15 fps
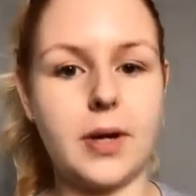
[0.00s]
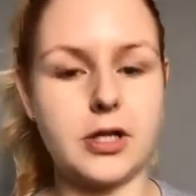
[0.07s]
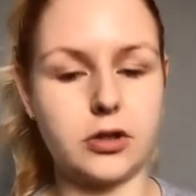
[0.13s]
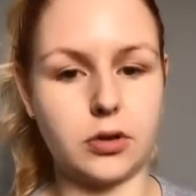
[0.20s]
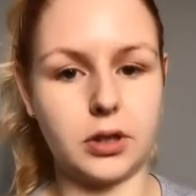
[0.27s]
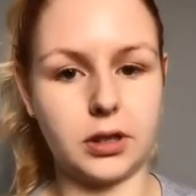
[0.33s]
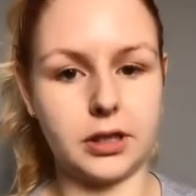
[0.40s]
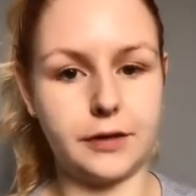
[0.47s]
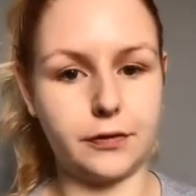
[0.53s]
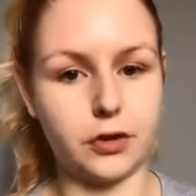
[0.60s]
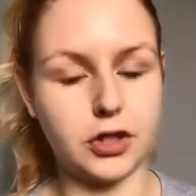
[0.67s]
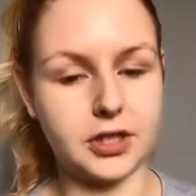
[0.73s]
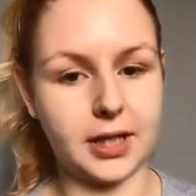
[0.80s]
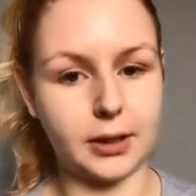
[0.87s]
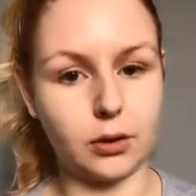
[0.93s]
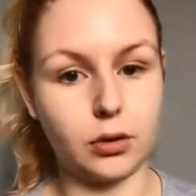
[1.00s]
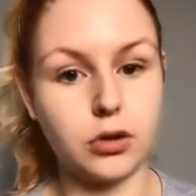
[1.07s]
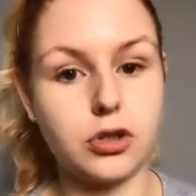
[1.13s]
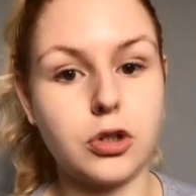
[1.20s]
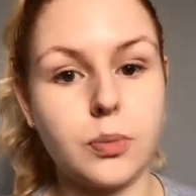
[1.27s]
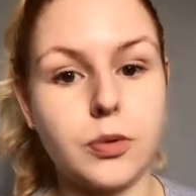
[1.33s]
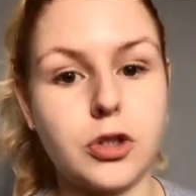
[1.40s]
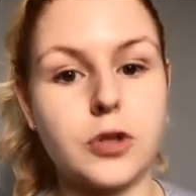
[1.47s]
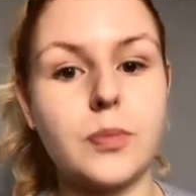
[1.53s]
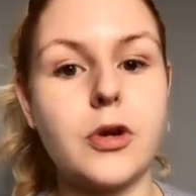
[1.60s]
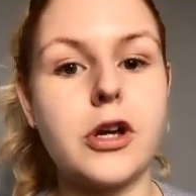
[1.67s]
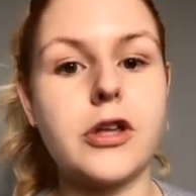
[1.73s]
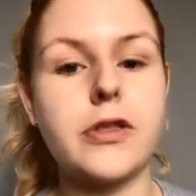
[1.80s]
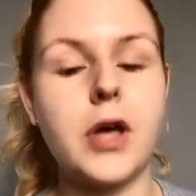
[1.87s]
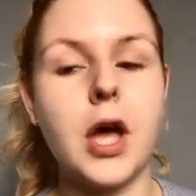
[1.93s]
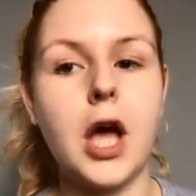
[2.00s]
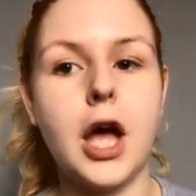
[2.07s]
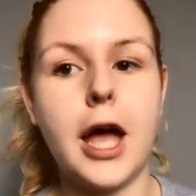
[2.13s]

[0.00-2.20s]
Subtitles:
It's going to leave your skin looking super smooth.